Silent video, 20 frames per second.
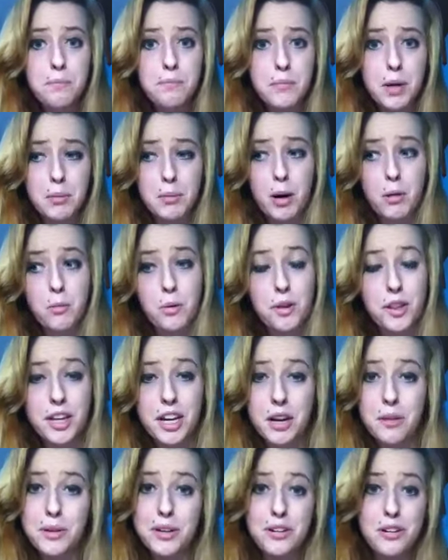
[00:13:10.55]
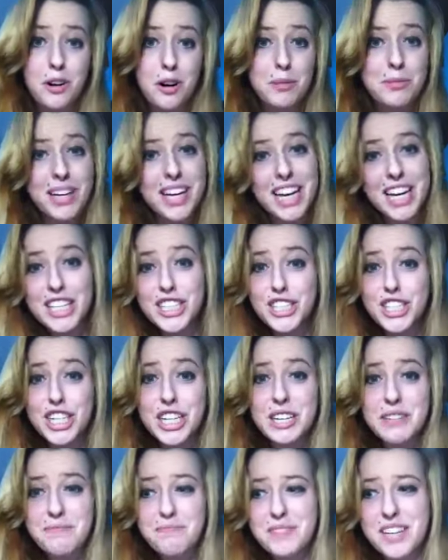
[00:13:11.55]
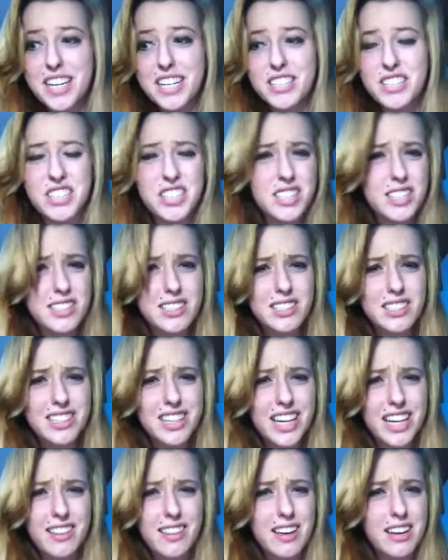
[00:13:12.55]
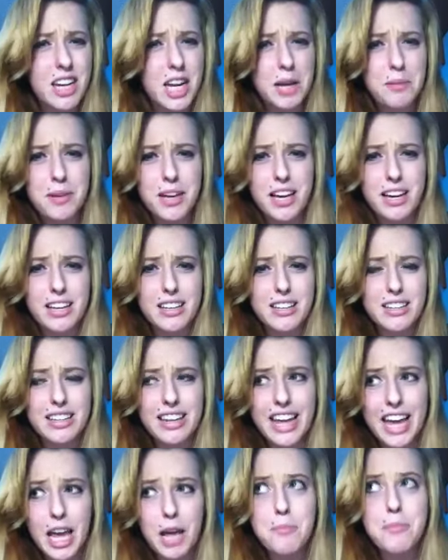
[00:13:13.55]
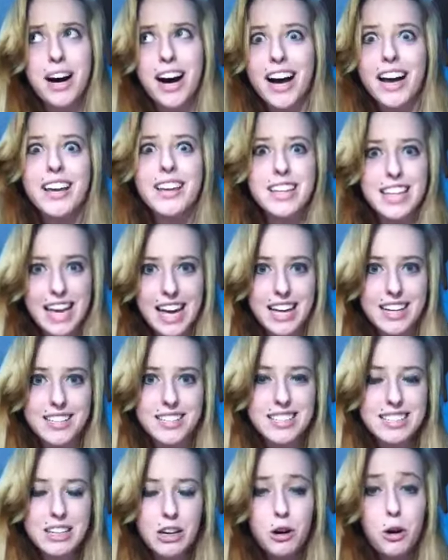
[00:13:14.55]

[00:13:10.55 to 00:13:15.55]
my mom won't let anyone call me Angie, because she doesn't like that name, I guess.